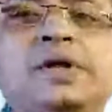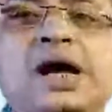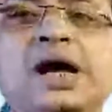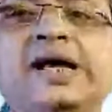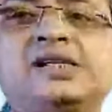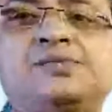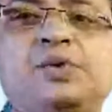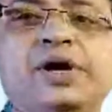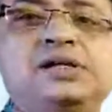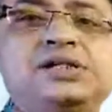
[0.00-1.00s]
an
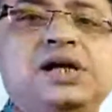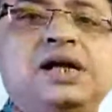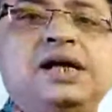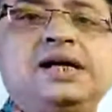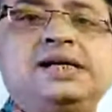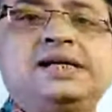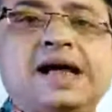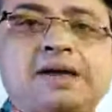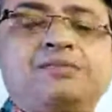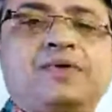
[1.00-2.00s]
exponentially
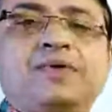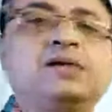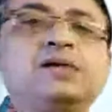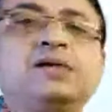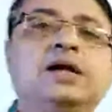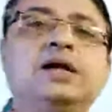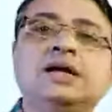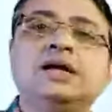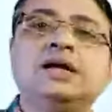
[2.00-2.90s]
damped function